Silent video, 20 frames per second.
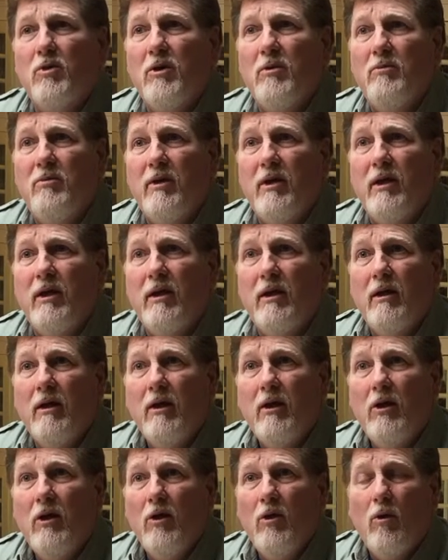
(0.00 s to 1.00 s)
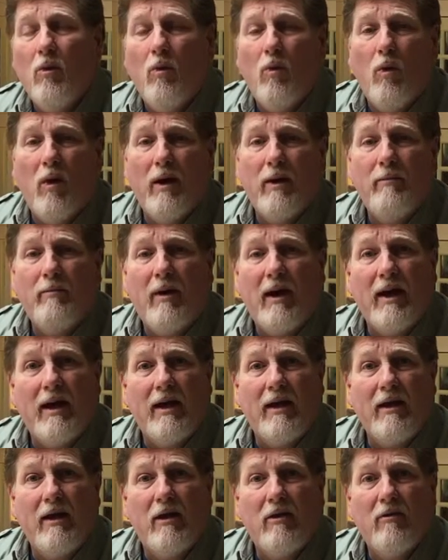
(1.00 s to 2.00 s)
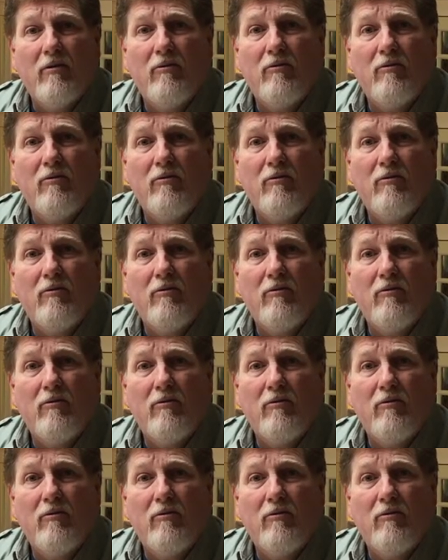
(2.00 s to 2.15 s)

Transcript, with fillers: would be one, my